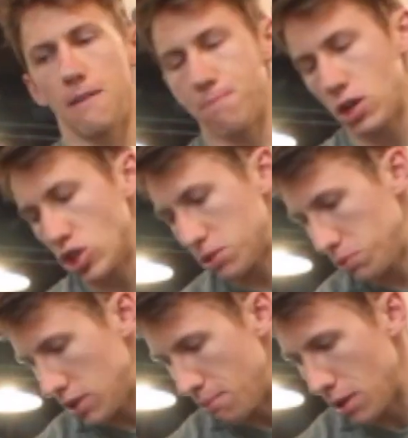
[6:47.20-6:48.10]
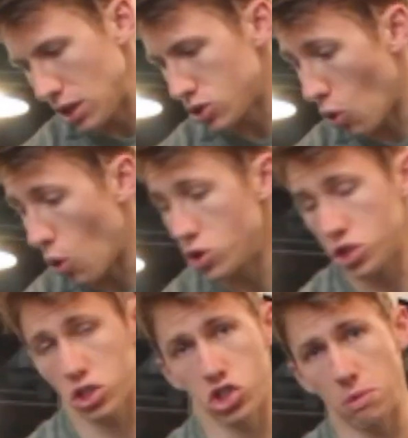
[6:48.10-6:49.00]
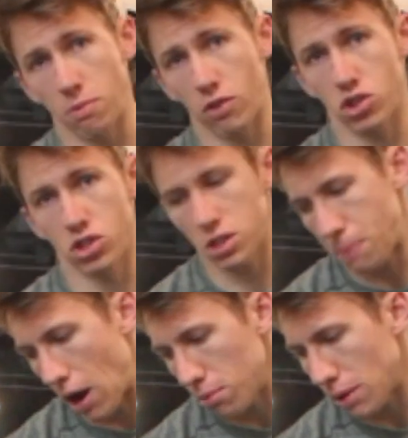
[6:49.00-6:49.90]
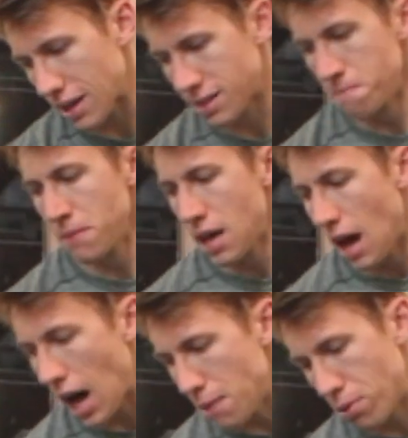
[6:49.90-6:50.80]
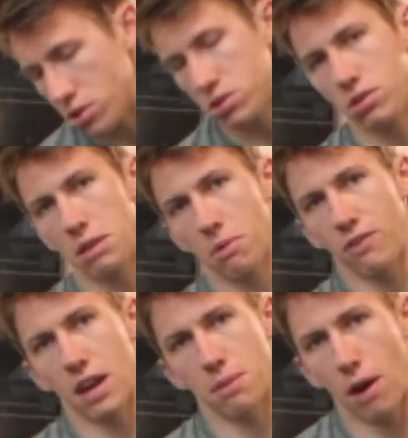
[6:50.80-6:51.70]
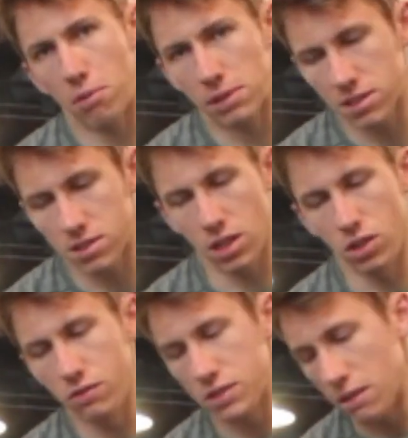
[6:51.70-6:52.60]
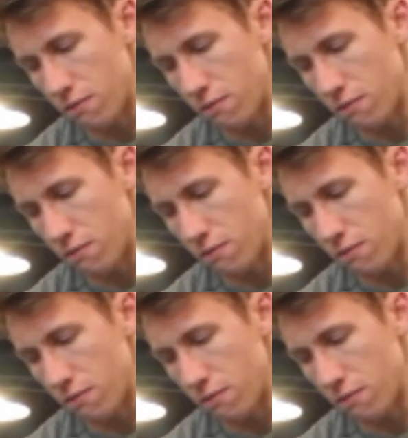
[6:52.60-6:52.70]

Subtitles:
adjustable dumbbells, or just the cheaper versions of the Power Blocks. I personally am a fan of the Power Blocks because I use them